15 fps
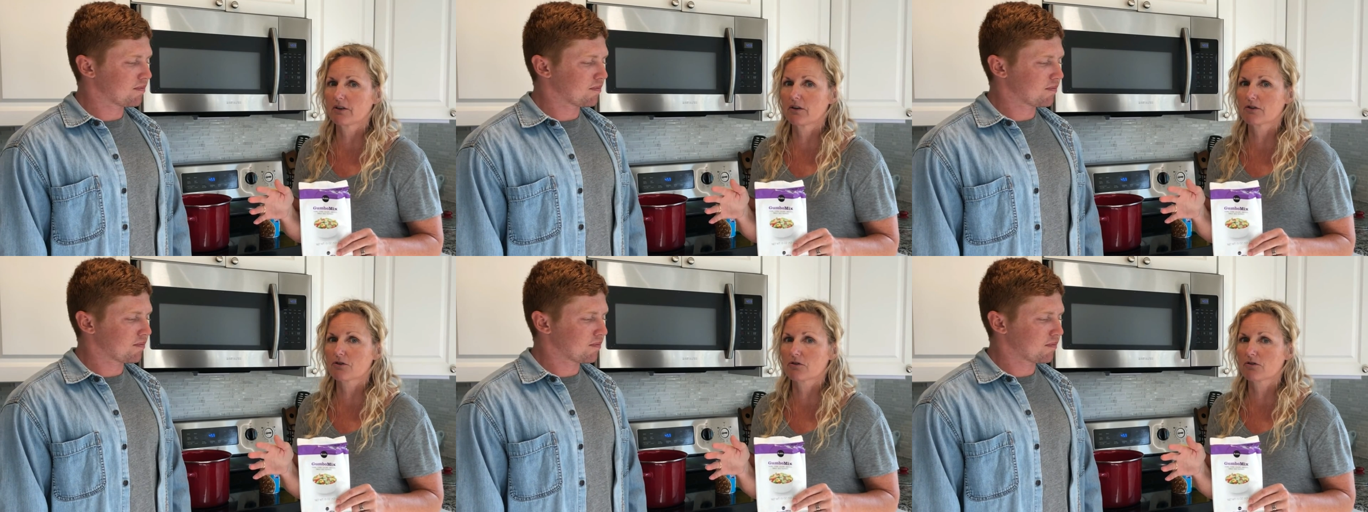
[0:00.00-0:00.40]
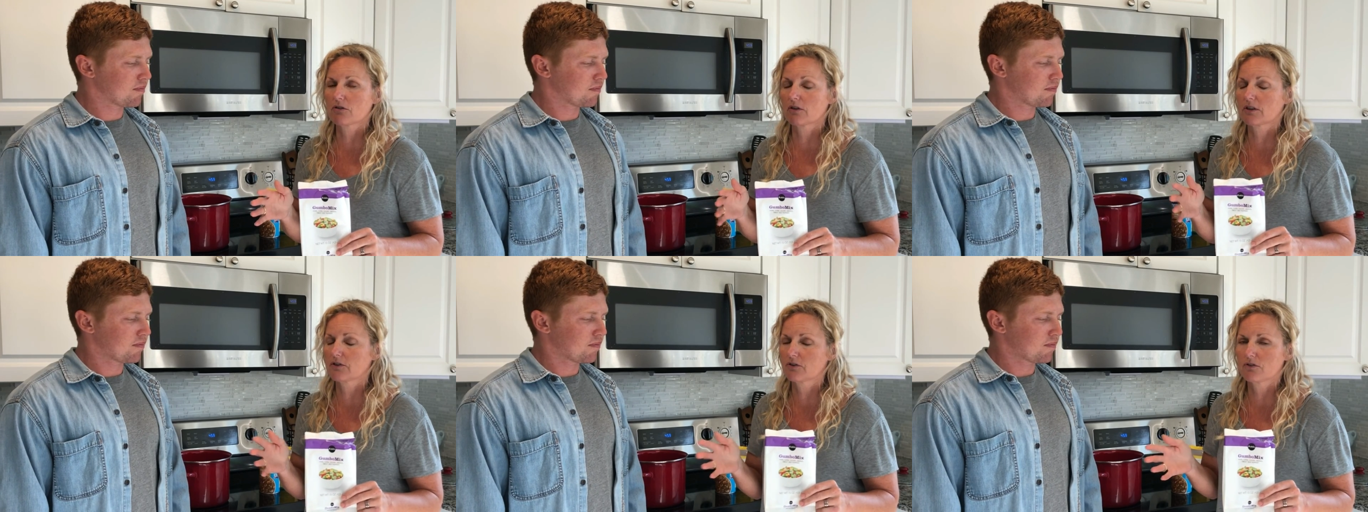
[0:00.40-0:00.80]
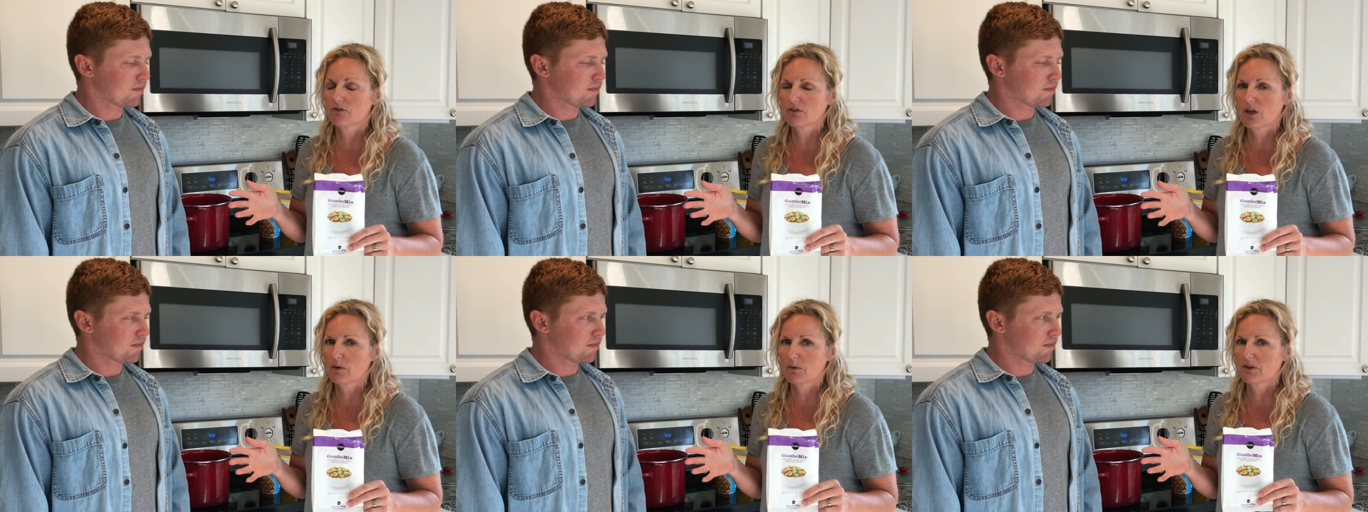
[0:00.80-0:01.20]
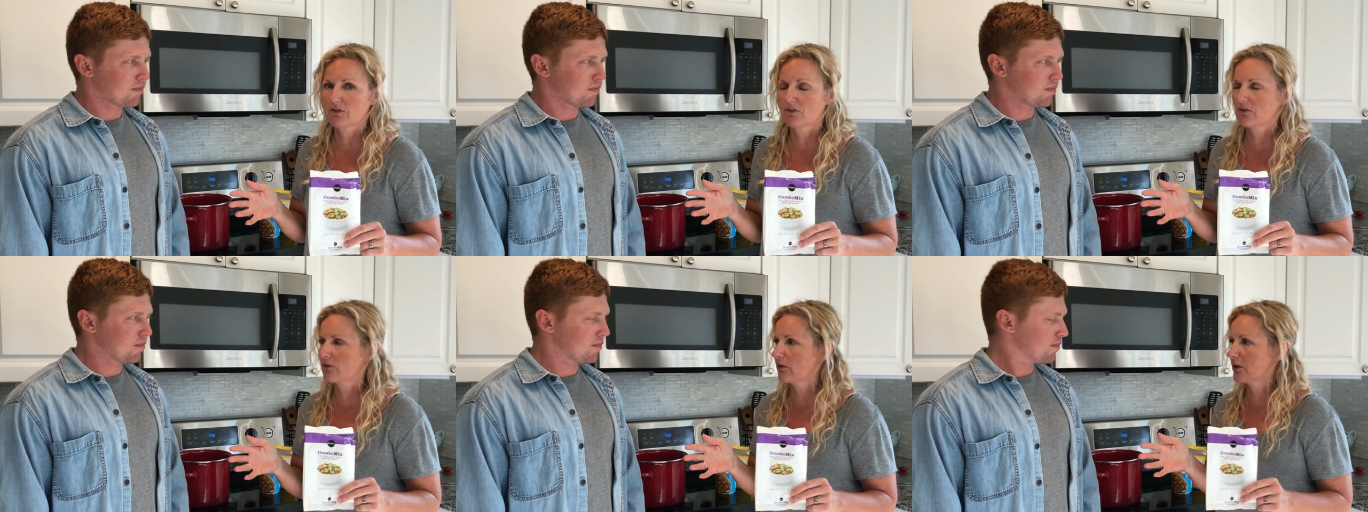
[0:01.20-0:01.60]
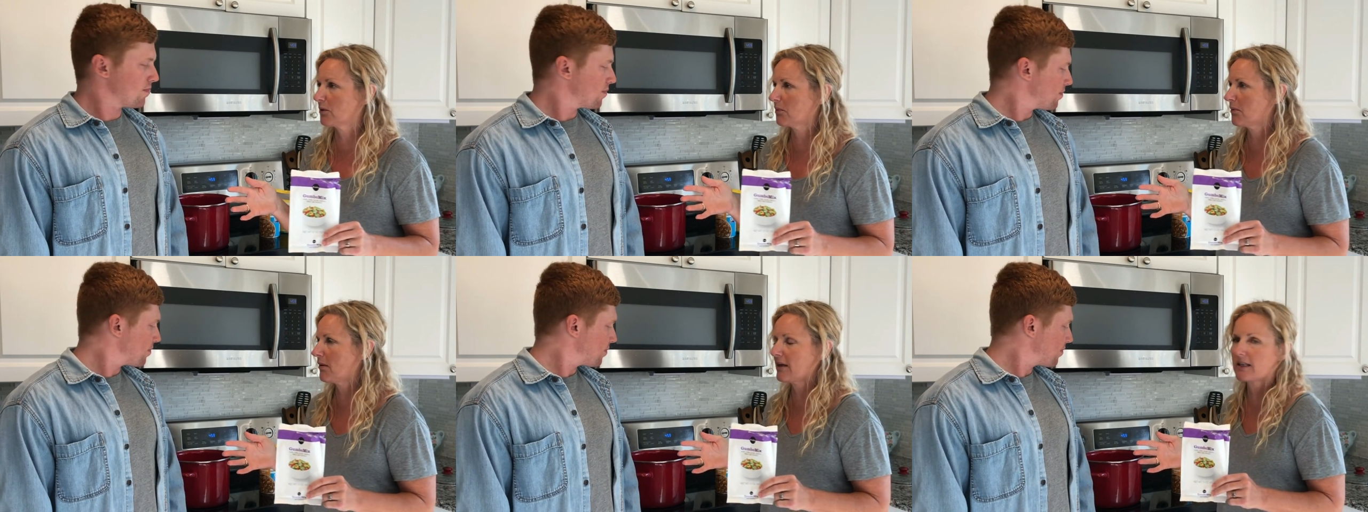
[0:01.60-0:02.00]
Speaker 1: your grocery store because no one's going
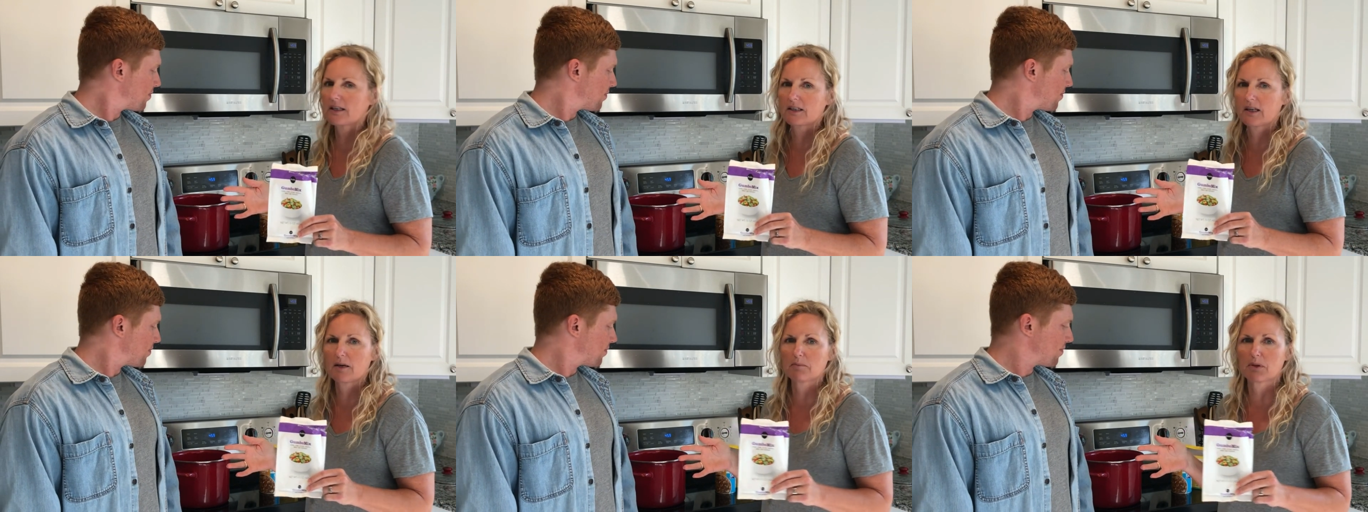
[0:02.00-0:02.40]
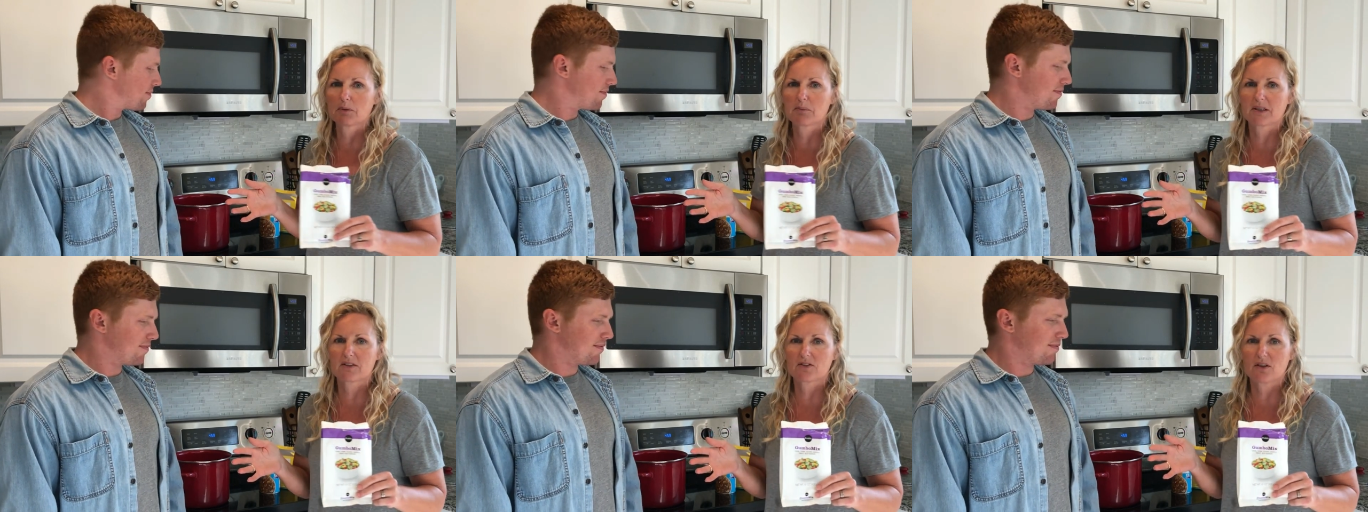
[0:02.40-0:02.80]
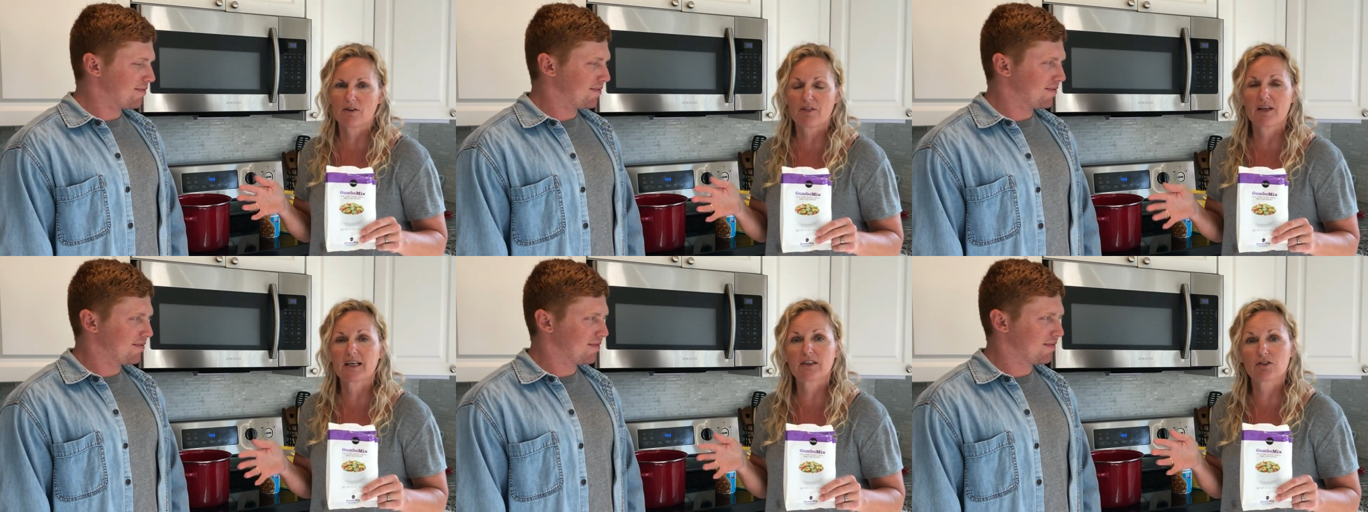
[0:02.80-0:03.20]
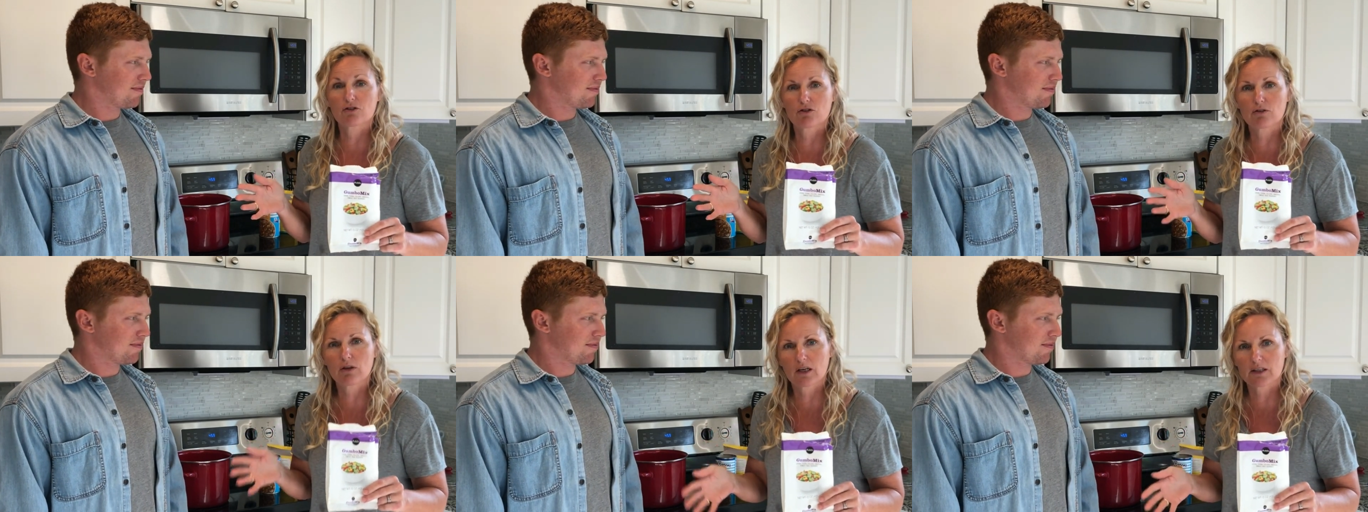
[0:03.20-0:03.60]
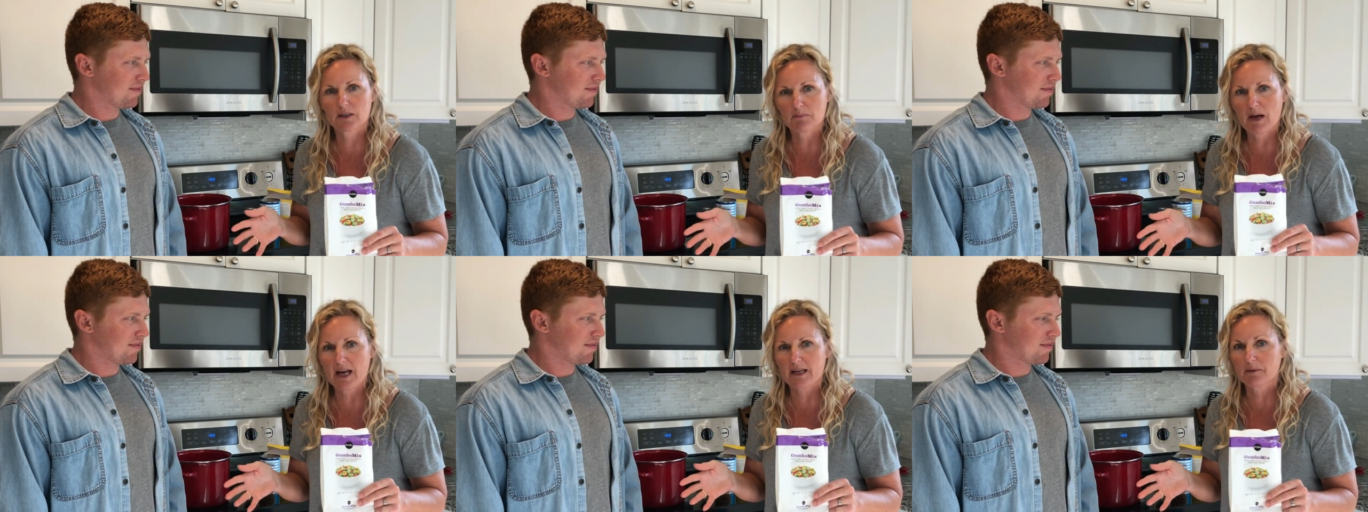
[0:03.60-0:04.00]
to be making gumbo because they think it's too hard
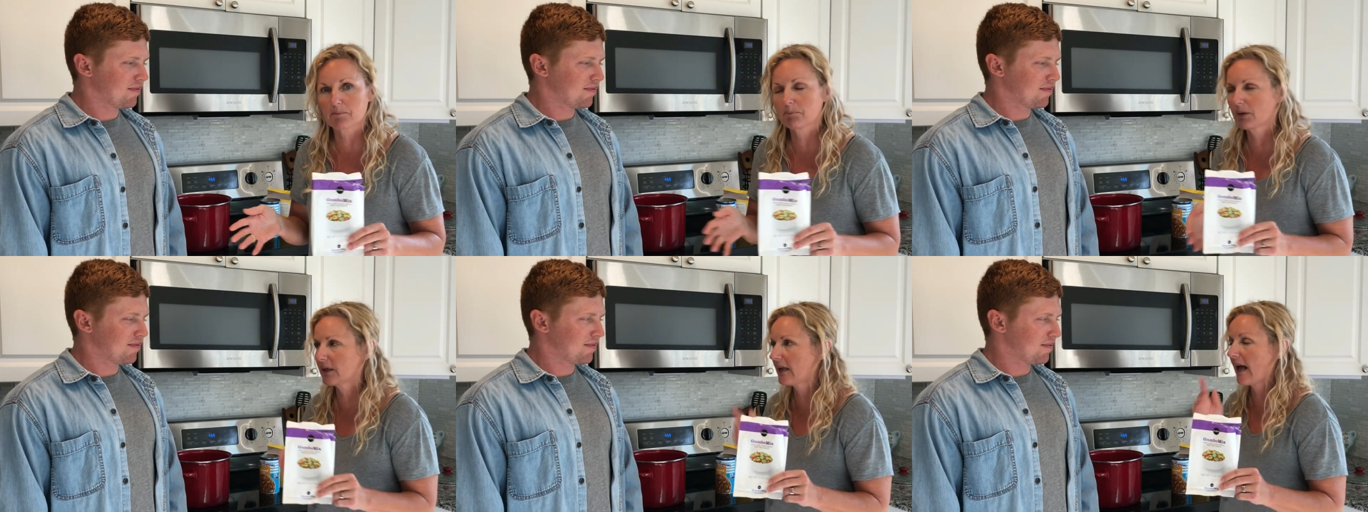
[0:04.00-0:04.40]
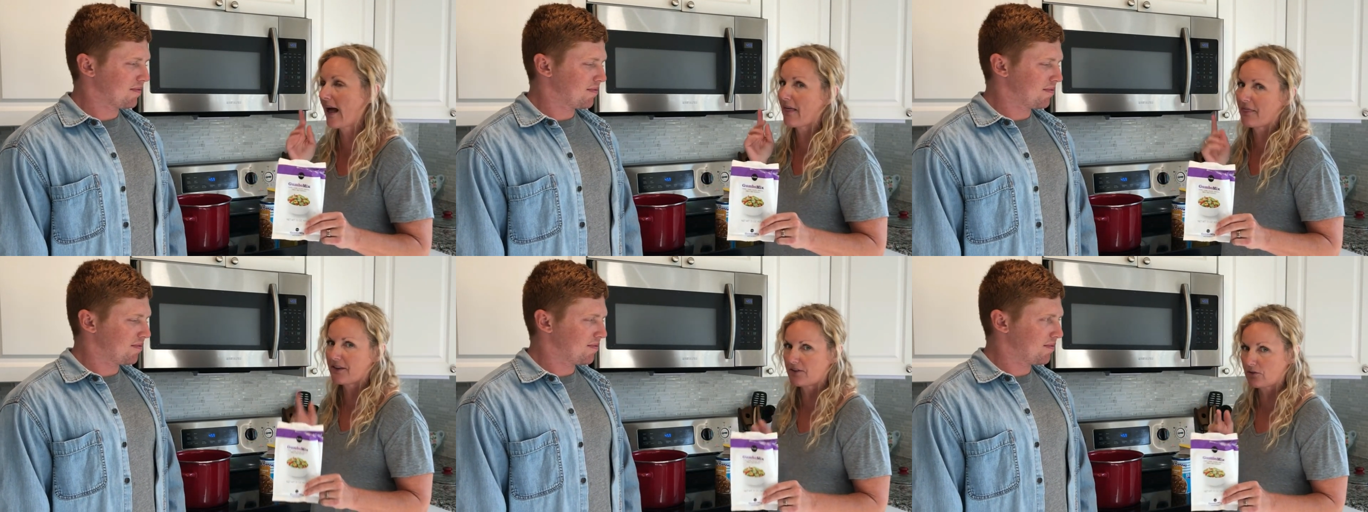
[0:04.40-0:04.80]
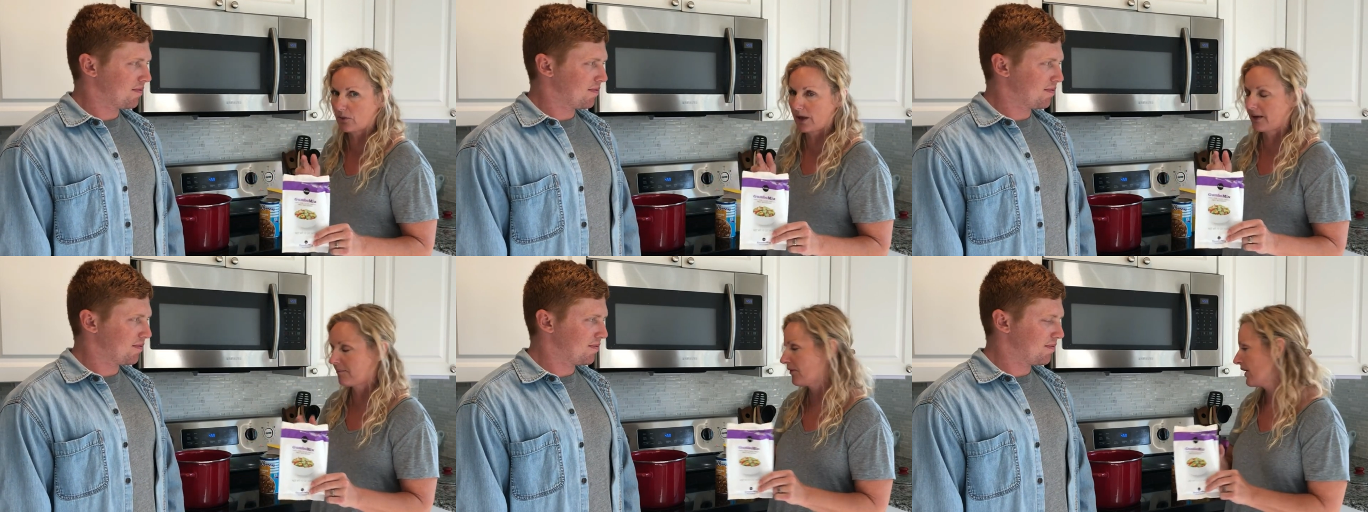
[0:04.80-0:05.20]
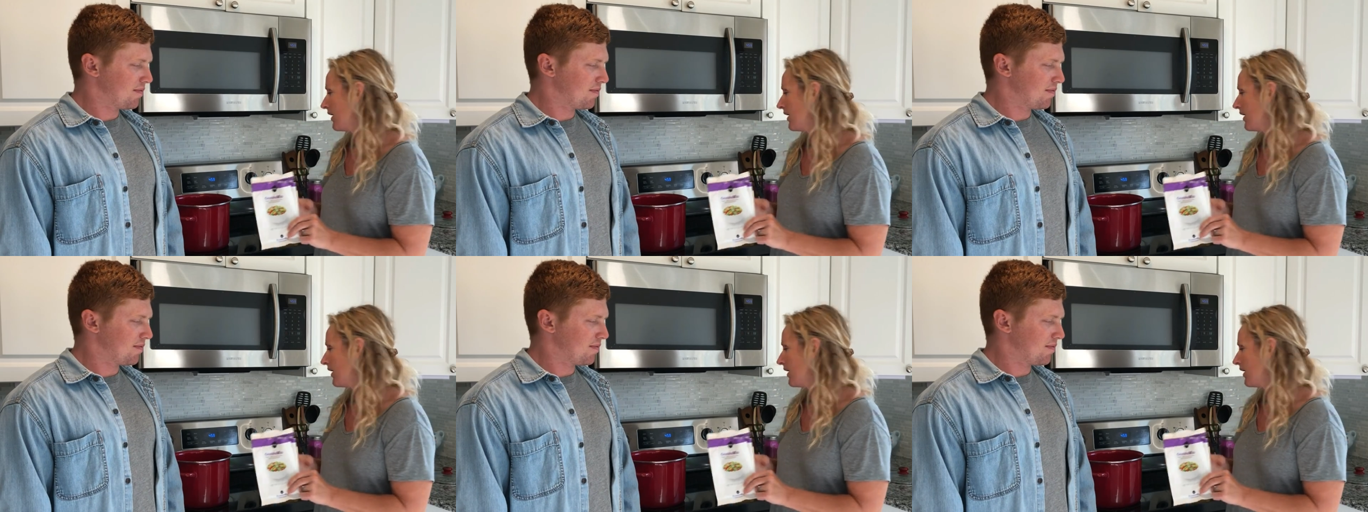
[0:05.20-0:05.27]
to make, but not this way.